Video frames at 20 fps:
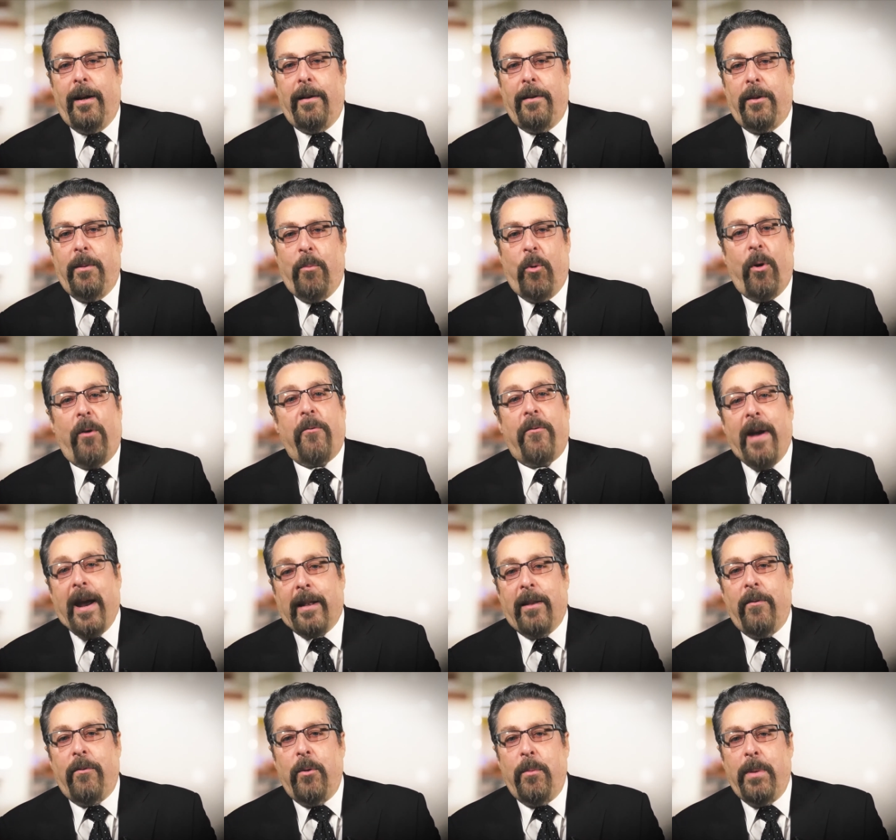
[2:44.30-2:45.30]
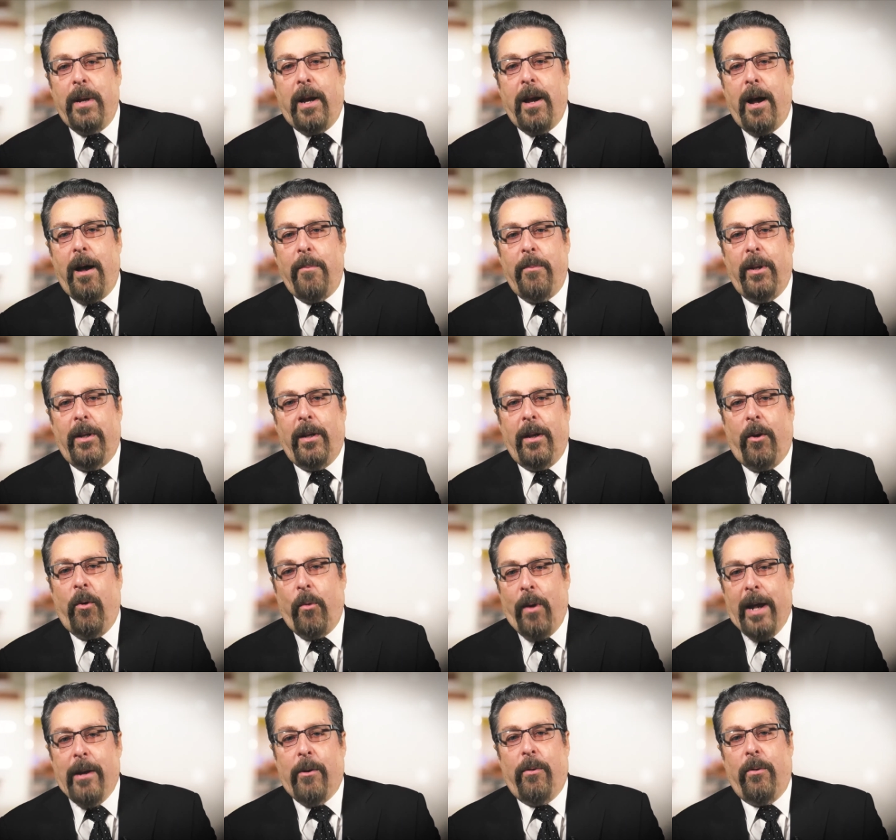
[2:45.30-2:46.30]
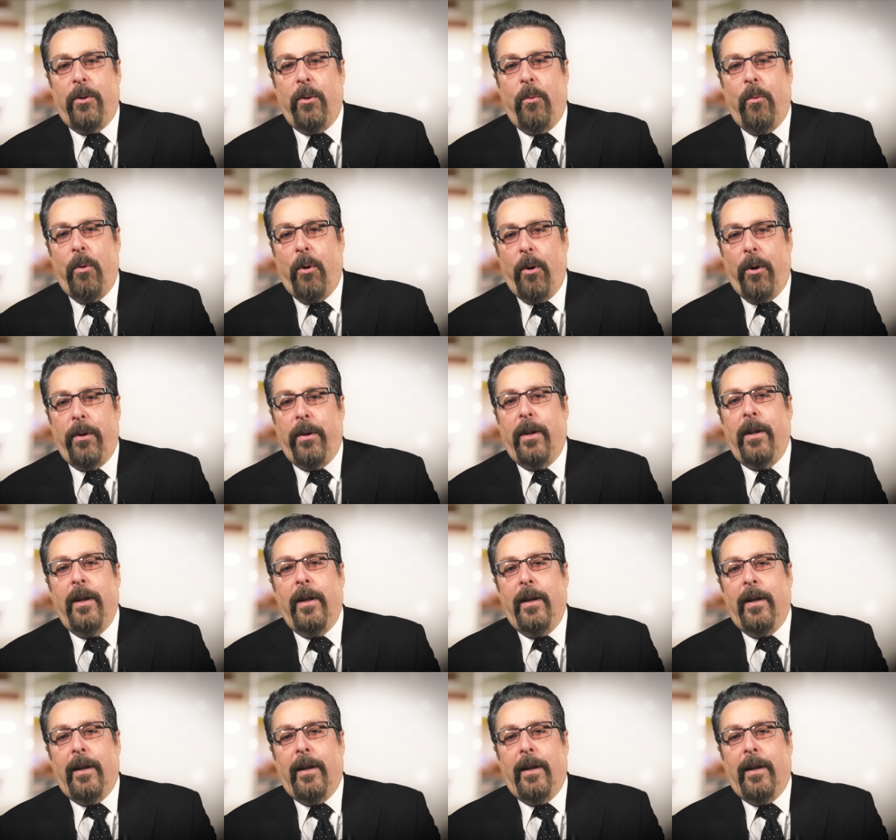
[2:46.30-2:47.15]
the more effective you become and the greater the word